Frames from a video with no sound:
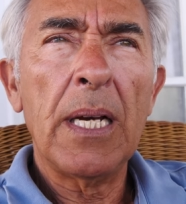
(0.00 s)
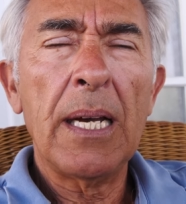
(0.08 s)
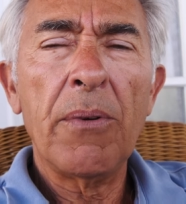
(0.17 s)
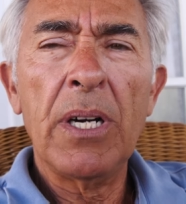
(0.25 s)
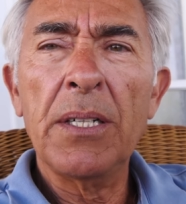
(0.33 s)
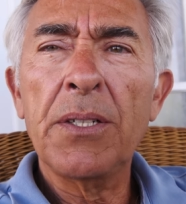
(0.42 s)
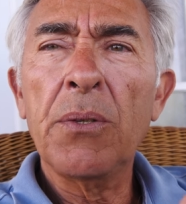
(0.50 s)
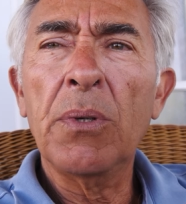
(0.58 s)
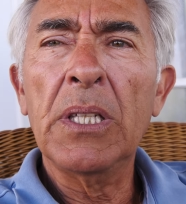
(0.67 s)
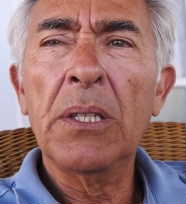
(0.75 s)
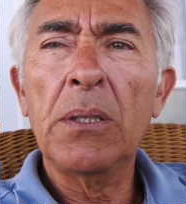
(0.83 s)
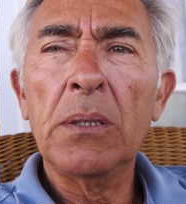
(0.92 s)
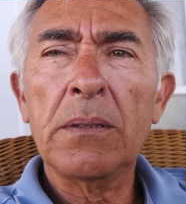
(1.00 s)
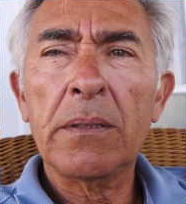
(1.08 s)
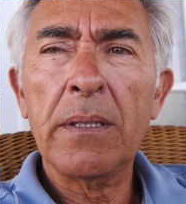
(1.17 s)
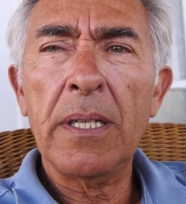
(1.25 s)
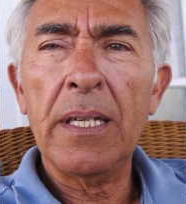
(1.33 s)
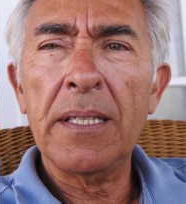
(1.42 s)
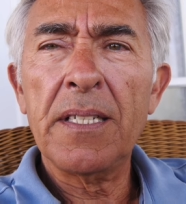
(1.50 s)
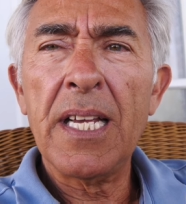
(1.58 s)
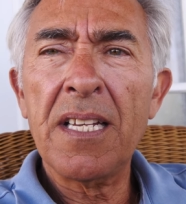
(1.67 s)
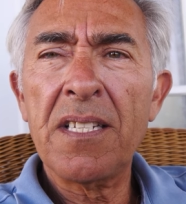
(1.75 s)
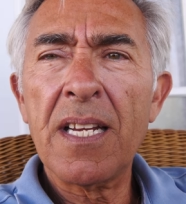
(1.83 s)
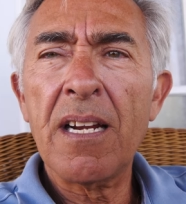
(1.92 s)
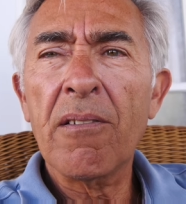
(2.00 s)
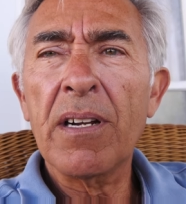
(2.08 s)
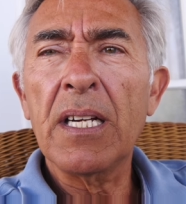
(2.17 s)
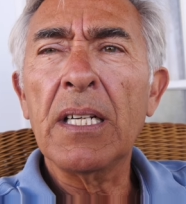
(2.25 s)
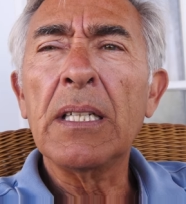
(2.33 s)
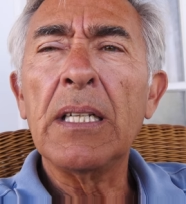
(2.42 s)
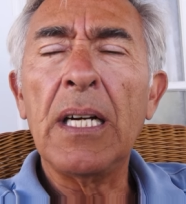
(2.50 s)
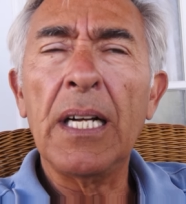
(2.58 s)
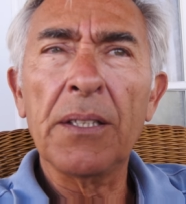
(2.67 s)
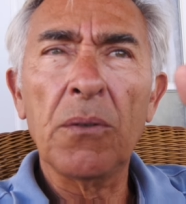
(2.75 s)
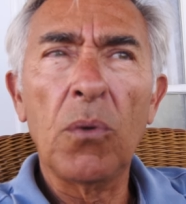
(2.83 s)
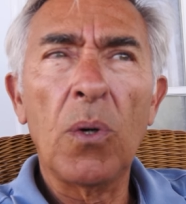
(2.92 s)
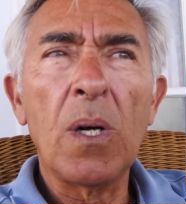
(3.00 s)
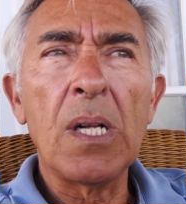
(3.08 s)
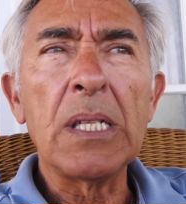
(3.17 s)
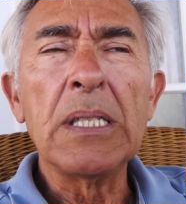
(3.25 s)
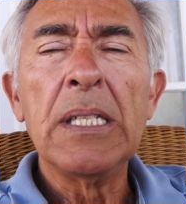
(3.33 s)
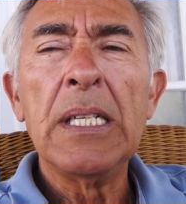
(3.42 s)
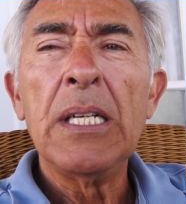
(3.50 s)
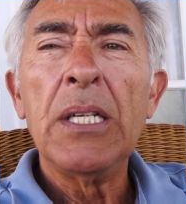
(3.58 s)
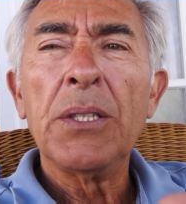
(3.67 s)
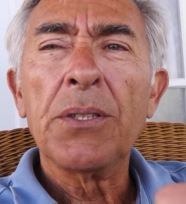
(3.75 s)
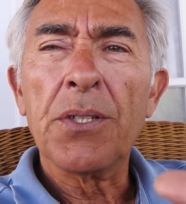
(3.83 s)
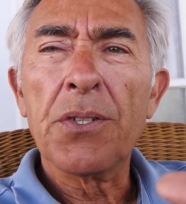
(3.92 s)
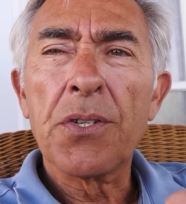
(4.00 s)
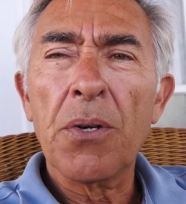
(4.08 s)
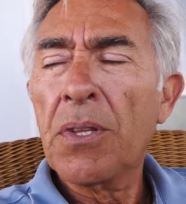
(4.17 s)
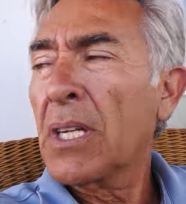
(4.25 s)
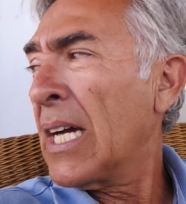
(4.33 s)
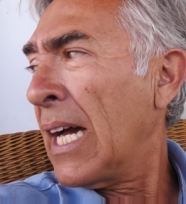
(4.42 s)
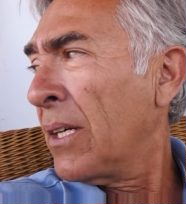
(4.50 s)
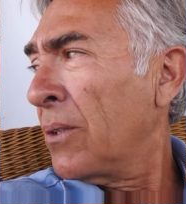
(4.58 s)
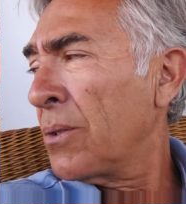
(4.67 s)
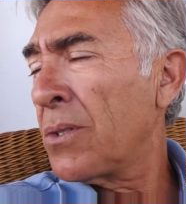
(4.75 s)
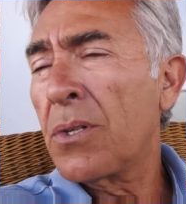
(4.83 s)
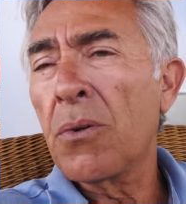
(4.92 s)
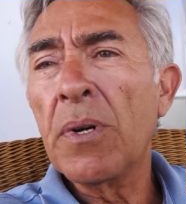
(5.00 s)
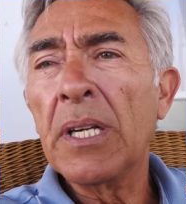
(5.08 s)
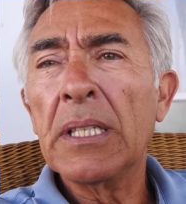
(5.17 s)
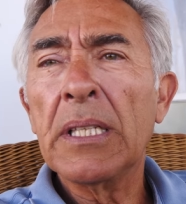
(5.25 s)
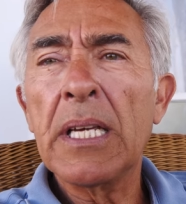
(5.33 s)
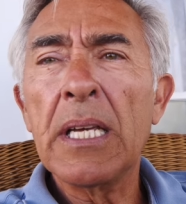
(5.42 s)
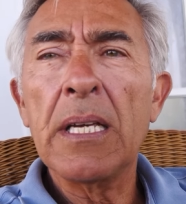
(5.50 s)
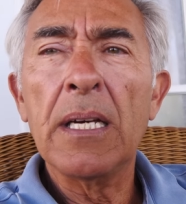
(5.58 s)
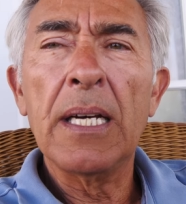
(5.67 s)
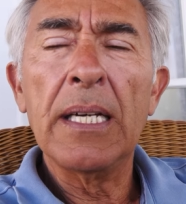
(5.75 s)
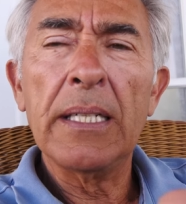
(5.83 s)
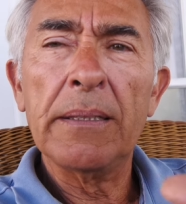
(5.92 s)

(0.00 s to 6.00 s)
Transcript: I want to do a little uh, test area on the wall to show the guy who's doing the uh,